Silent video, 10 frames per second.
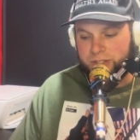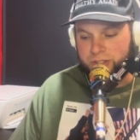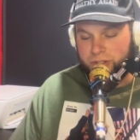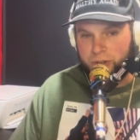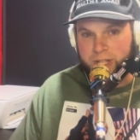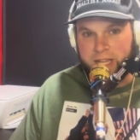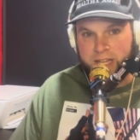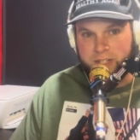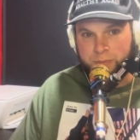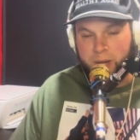don't
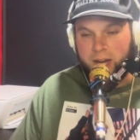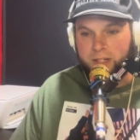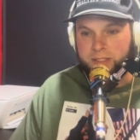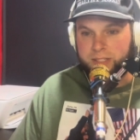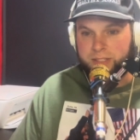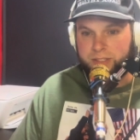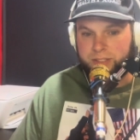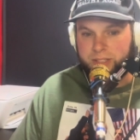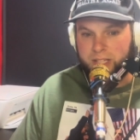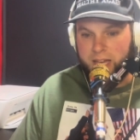engage in
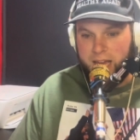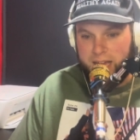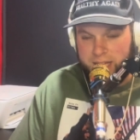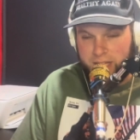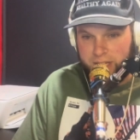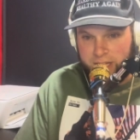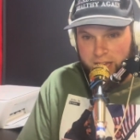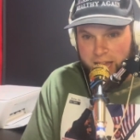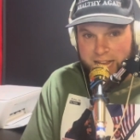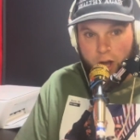politics at, like
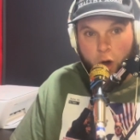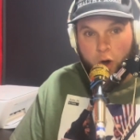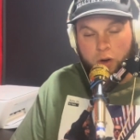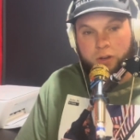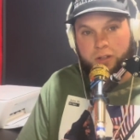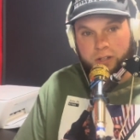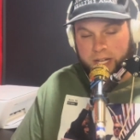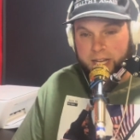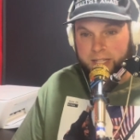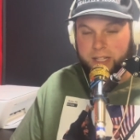at all on
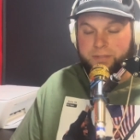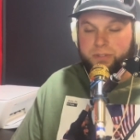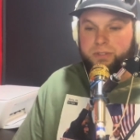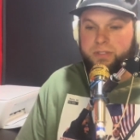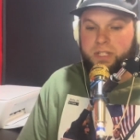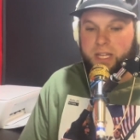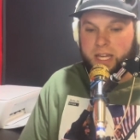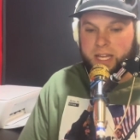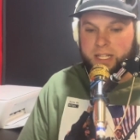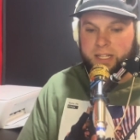any level,
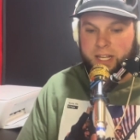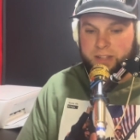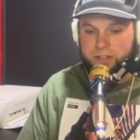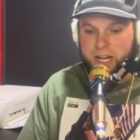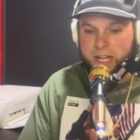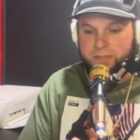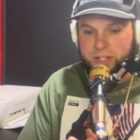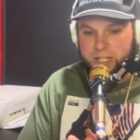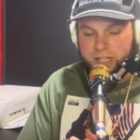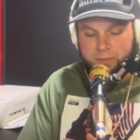and and they're not
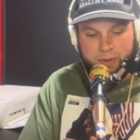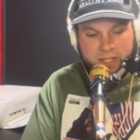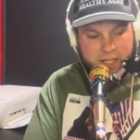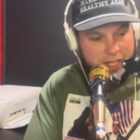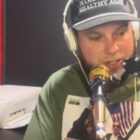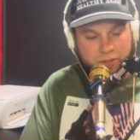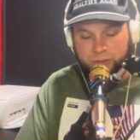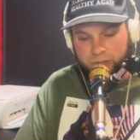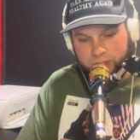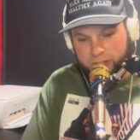even in the
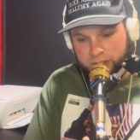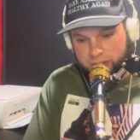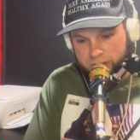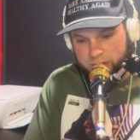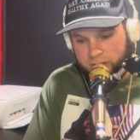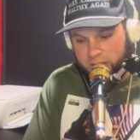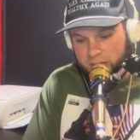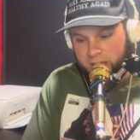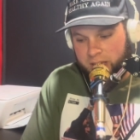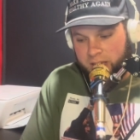presidential. They're they're
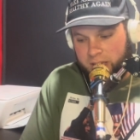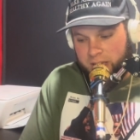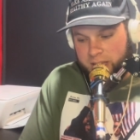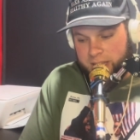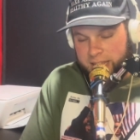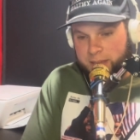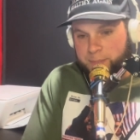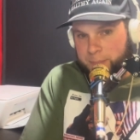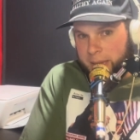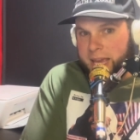they
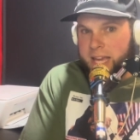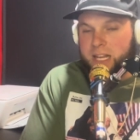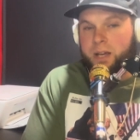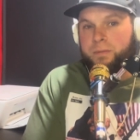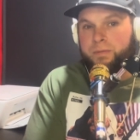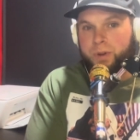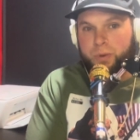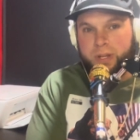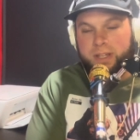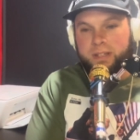may end up
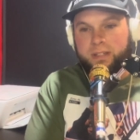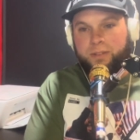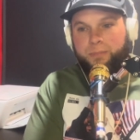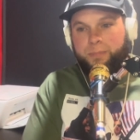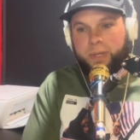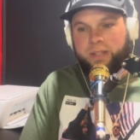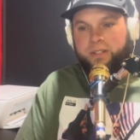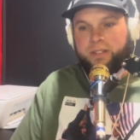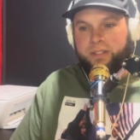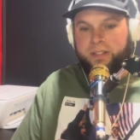voting but
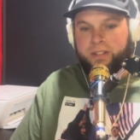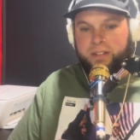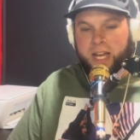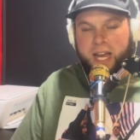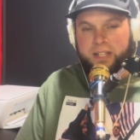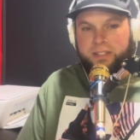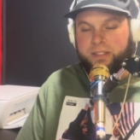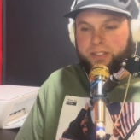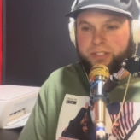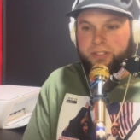they're they're not
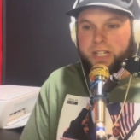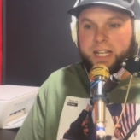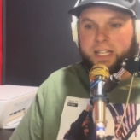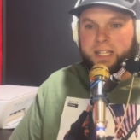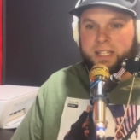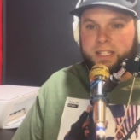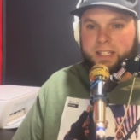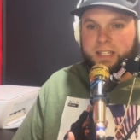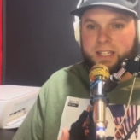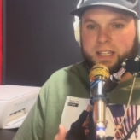they're still not like
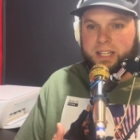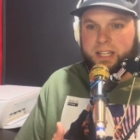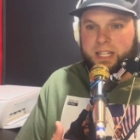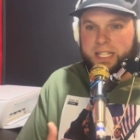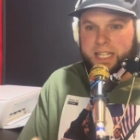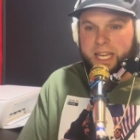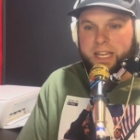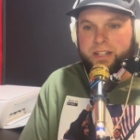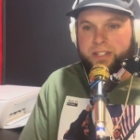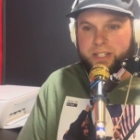
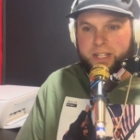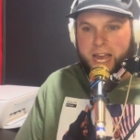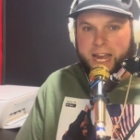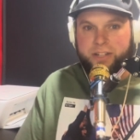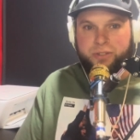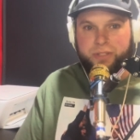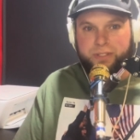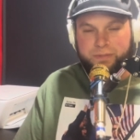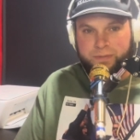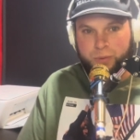engaged and actually
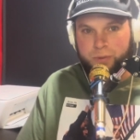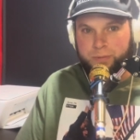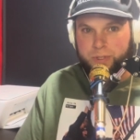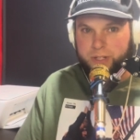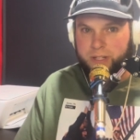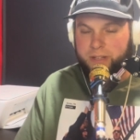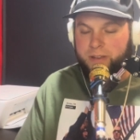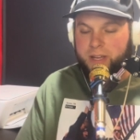informed on it.